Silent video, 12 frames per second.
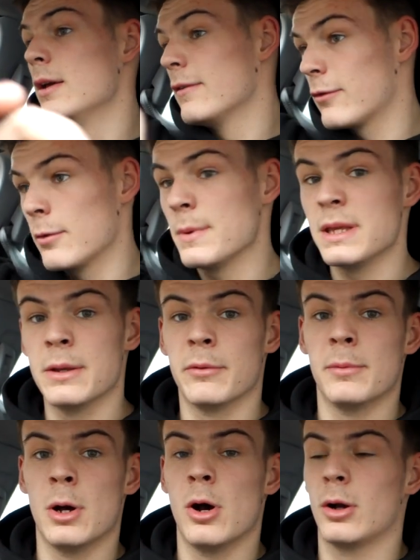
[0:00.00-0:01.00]
for a meeting with
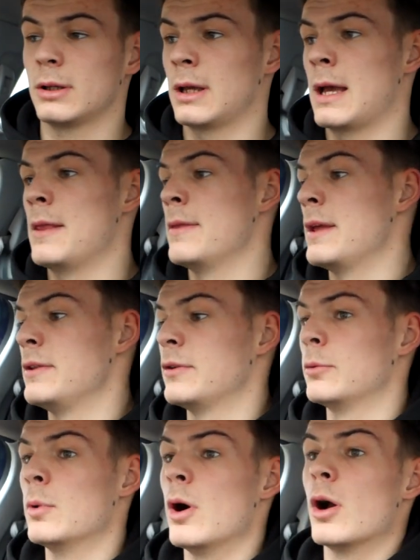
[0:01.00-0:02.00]
Mark and then
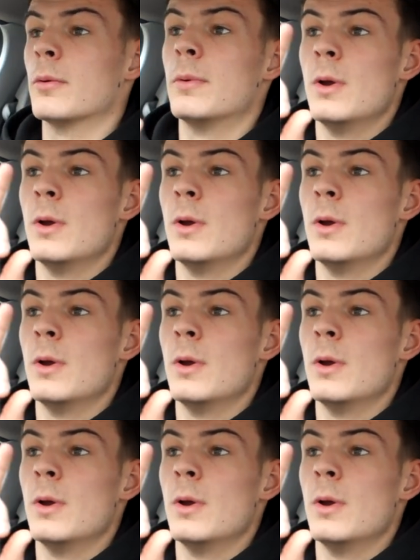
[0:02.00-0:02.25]
to work.